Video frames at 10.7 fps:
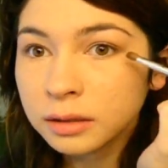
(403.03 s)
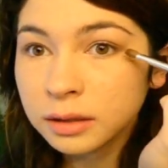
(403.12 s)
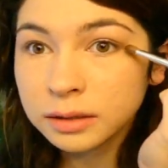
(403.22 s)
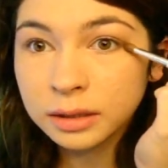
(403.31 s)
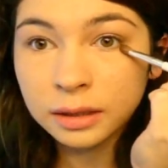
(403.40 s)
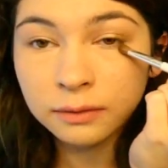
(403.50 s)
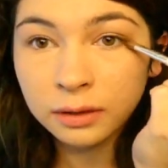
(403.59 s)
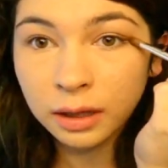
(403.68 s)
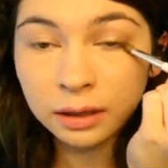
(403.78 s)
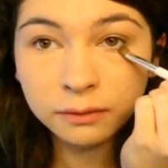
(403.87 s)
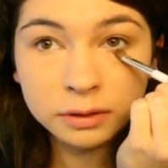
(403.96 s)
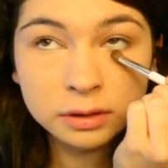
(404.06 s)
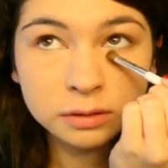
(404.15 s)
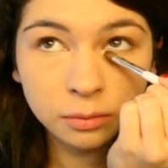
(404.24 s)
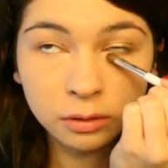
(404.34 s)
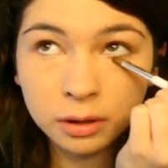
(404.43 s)
just to give it kind of a
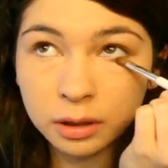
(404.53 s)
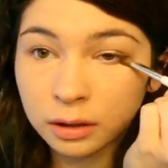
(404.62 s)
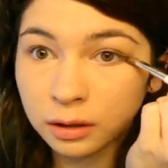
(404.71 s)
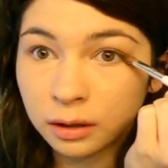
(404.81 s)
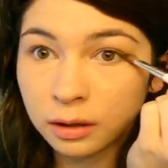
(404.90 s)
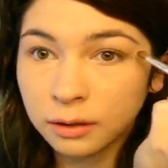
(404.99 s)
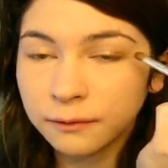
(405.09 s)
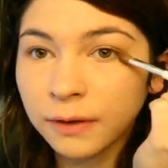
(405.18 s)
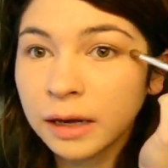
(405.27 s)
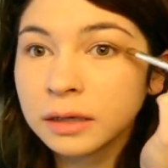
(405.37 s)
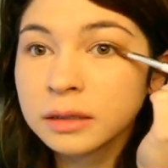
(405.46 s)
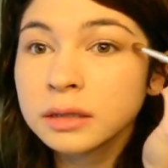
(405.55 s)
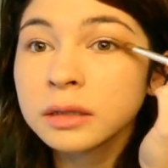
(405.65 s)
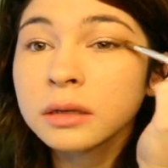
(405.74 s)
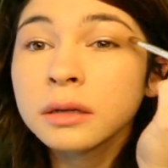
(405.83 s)
smokier effect.